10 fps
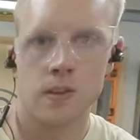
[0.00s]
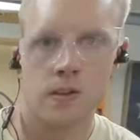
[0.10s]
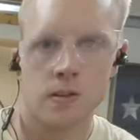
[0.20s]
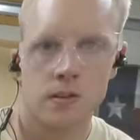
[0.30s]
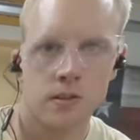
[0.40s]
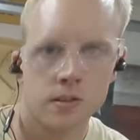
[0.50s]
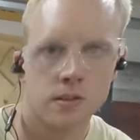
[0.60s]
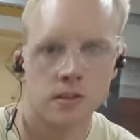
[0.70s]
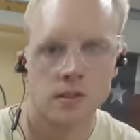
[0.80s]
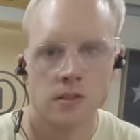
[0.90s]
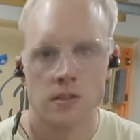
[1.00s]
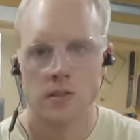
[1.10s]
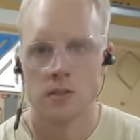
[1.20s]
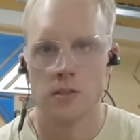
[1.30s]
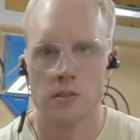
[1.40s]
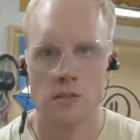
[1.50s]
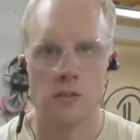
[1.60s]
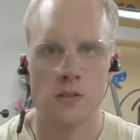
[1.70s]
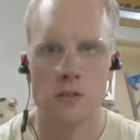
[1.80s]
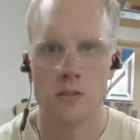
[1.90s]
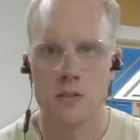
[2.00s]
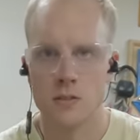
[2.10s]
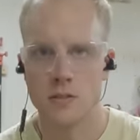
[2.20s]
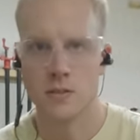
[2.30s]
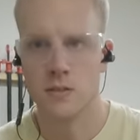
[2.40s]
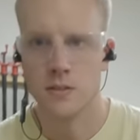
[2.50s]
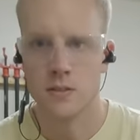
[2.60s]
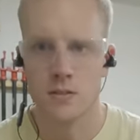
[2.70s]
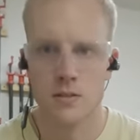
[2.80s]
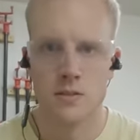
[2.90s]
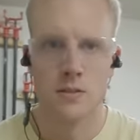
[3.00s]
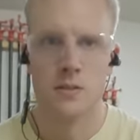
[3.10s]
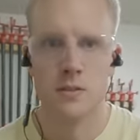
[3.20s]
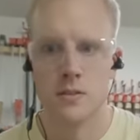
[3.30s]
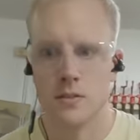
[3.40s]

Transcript: (no one is talking)